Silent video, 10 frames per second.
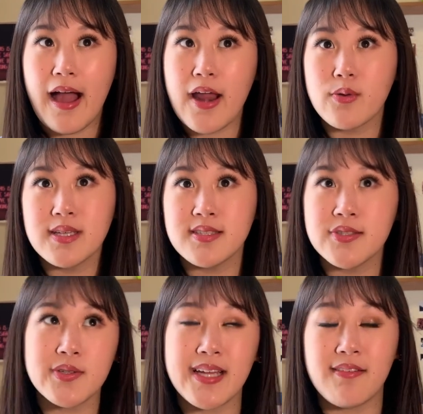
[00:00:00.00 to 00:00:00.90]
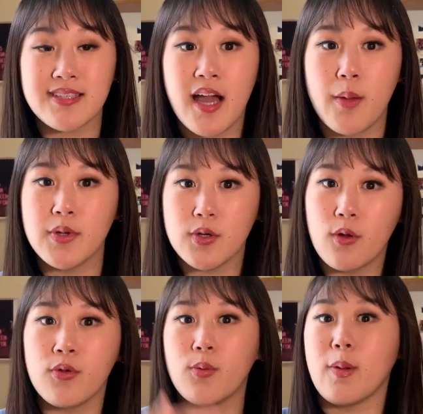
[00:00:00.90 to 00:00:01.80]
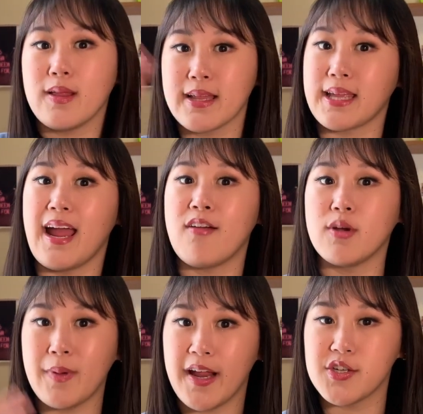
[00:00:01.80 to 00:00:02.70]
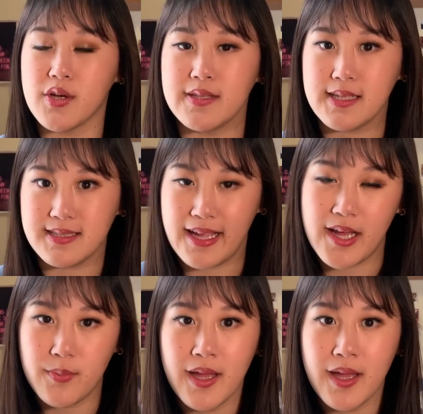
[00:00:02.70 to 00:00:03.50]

I don't necessarily have time to go through like every page on the exam,